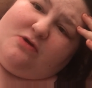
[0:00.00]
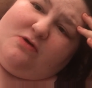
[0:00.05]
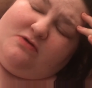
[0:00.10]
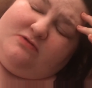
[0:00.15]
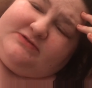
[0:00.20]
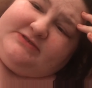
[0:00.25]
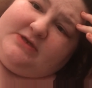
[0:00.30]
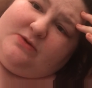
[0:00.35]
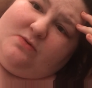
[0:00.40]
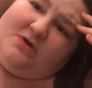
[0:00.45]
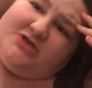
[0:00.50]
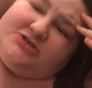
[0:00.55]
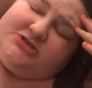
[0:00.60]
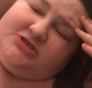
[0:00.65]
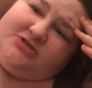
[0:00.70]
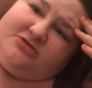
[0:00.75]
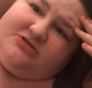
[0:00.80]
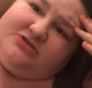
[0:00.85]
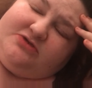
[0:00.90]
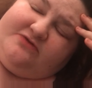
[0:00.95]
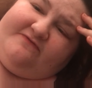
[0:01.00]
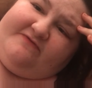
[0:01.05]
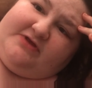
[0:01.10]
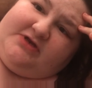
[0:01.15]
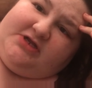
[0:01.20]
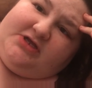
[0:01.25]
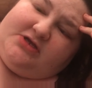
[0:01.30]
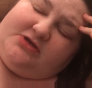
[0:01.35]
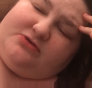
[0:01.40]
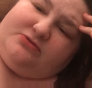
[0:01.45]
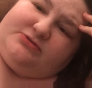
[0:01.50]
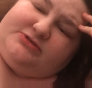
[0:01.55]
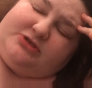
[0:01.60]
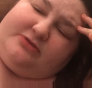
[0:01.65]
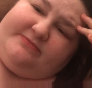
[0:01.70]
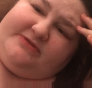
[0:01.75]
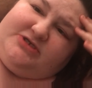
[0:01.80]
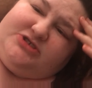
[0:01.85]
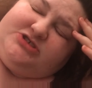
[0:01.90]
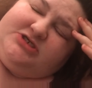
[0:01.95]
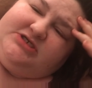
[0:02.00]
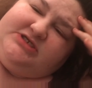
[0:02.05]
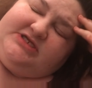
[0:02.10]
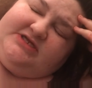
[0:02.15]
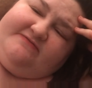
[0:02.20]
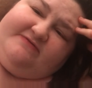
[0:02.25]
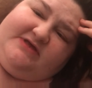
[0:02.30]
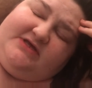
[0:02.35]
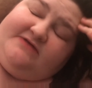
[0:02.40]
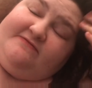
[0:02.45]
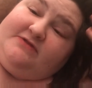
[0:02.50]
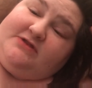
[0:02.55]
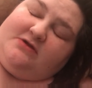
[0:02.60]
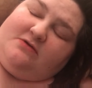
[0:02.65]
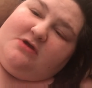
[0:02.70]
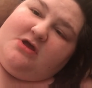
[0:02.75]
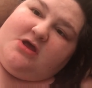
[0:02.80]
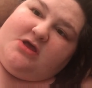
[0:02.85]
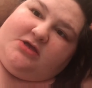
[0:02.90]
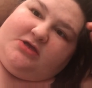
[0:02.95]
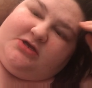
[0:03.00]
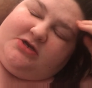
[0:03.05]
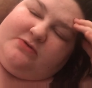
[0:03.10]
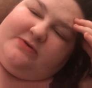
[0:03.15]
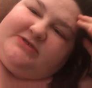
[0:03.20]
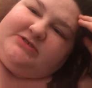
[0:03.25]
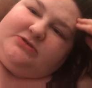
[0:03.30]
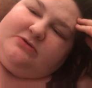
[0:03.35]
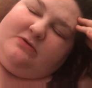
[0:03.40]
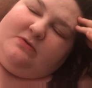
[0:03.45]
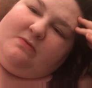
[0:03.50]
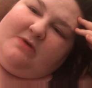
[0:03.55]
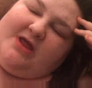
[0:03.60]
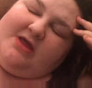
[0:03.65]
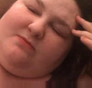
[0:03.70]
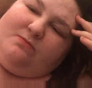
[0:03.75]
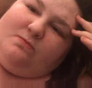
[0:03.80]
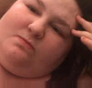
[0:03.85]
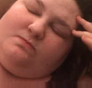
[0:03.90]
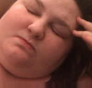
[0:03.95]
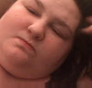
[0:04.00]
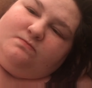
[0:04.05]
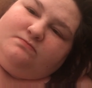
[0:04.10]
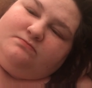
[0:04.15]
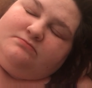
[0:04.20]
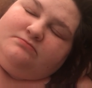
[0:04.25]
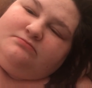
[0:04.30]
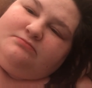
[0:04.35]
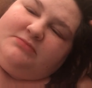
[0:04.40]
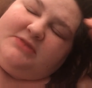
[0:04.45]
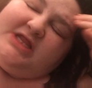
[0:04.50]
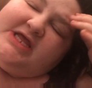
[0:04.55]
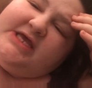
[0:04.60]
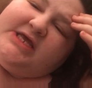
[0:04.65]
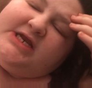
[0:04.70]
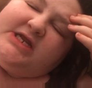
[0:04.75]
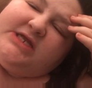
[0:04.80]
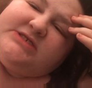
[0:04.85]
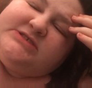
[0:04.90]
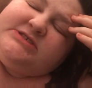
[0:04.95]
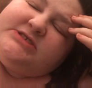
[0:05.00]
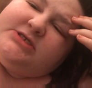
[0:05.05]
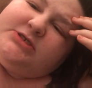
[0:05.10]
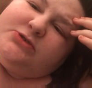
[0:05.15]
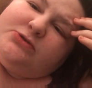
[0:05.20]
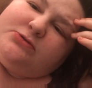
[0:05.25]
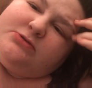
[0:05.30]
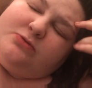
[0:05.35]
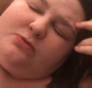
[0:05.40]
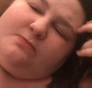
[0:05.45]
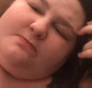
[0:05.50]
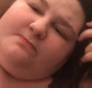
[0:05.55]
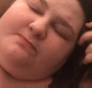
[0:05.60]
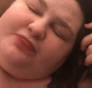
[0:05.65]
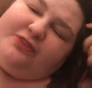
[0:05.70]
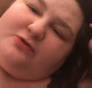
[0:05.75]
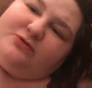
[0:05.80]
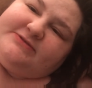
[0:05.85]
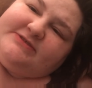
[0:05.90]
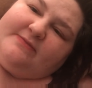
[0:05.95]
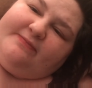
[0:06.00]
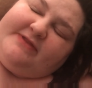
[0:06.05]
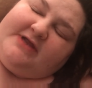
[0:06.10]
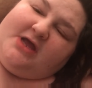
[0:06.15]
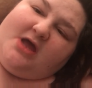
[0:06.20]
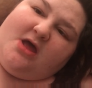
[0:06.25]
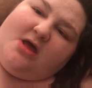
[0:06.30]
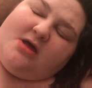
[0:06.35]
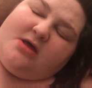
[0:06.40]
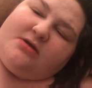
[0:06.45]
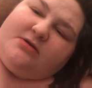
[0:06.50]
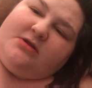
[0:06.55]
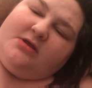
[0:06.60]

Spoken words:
all day watching YouTube videos or binging TV, even though, you know, I do it when I'm planning, too, to throw something on.